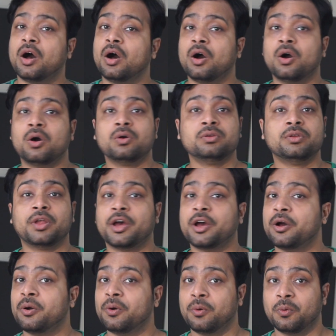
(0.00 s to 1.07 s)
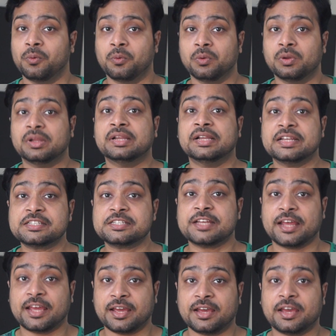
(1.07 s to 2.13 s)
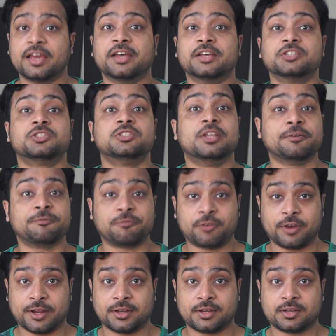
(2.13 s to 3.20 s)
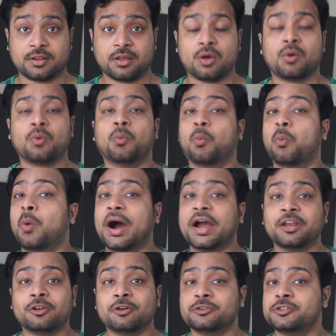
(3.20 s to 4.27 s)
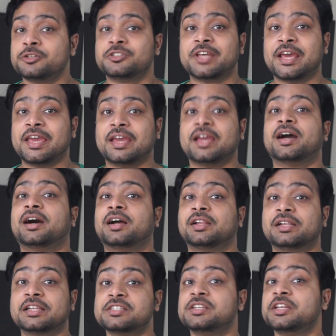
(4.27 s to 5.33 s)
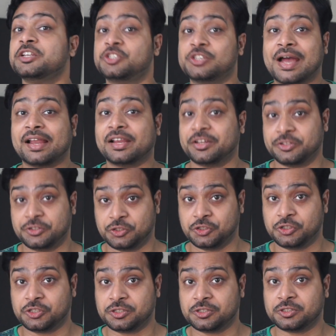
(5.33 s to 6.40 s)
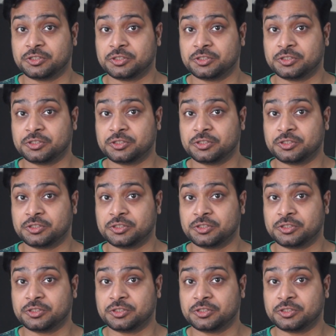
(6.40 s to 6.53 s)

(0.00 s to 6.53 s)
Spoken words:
Oh no, listening is different. Why don't you take a listening challenge?